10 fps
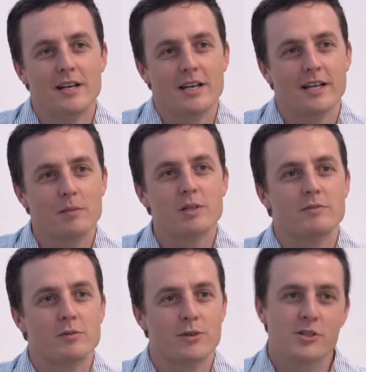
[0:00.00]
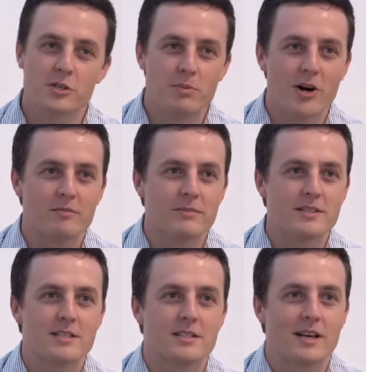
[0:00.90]
a couple of different
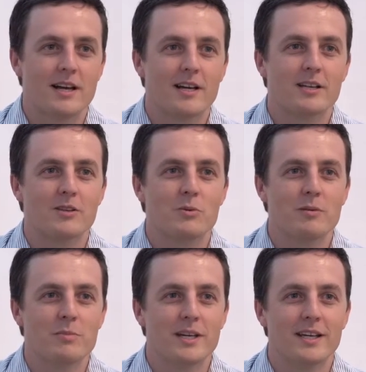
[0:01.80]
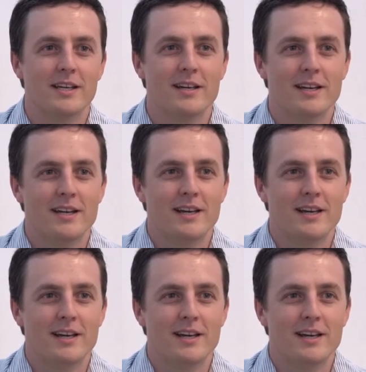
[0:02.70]
departments, the one being